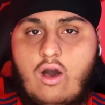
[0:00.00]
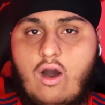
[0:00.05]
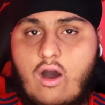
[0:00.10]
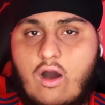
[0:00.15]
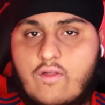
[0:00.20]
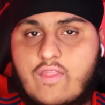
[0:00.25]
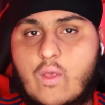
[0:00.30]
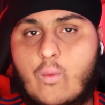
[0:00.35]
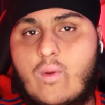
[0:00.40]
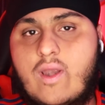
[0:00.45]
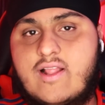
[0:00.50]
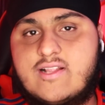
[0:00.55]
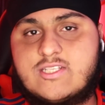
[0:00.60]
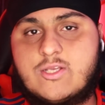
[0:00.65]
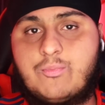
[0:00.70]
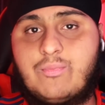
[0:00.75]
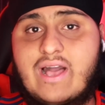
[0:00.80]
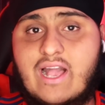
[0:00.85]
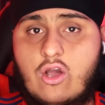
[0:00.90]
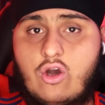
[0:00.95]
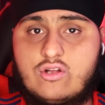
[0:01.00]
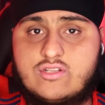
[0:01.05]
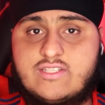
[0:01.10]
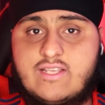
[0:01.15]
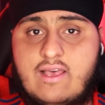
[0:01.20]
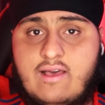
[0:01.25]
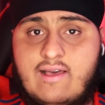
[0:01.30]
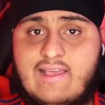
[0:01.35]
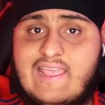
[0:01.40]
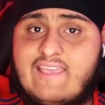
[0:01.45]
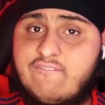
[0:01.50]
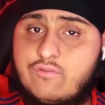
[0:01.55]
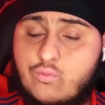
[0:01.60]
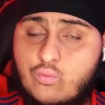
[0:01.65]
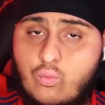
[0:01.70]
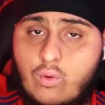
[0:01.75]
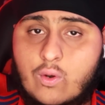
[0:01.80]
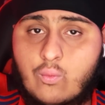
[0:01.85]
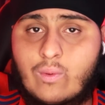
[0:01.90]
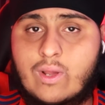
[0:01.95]
are they willing to back Arteta, even
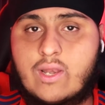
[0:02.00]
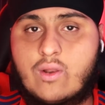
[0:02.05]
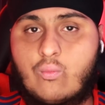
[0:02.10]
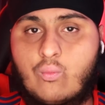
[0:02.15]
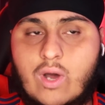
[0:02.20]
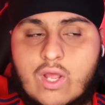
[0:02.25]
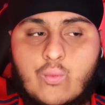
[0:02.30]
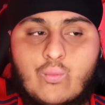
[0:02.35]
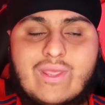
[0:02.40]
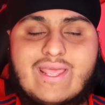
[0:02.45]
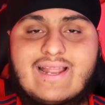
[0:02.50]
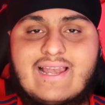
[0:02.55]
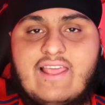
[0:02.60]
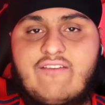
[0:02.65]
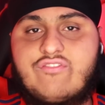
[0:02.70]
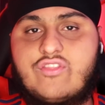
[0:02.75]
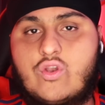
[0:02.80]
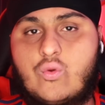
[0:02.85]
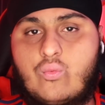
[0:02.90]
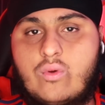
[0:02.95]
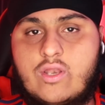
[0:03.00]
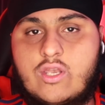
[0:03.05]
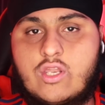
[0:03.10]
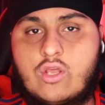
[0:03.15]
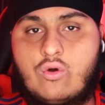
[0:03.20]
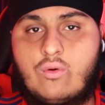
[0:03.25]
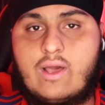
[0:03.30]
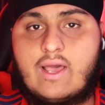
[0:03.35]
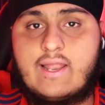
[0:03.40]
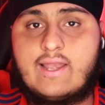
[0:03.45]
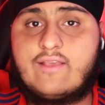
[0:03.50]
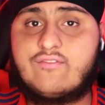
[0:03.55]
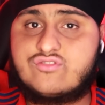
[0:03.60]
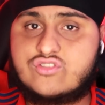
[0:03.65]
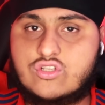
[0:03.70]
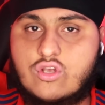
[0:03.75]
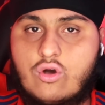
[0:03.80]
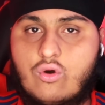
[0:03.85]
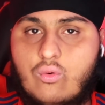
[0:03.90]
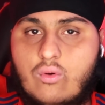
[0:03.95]
1 week left of the window? And if
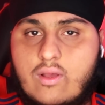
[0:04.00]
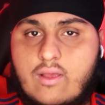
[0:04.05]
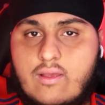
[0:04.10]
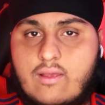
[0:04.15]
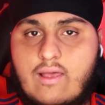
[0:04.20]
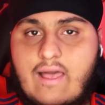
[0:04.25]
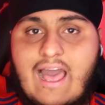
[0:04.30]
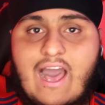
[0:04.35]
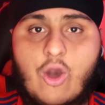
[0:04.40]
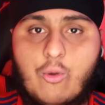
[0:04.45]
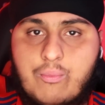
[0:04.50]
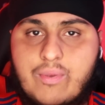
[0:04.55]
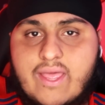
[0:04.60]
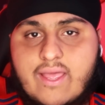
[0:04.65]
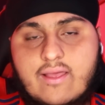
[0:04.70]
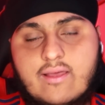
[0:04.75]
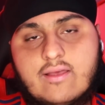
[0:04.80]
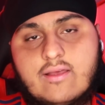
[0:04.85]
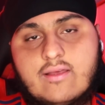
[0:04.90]
so, how big?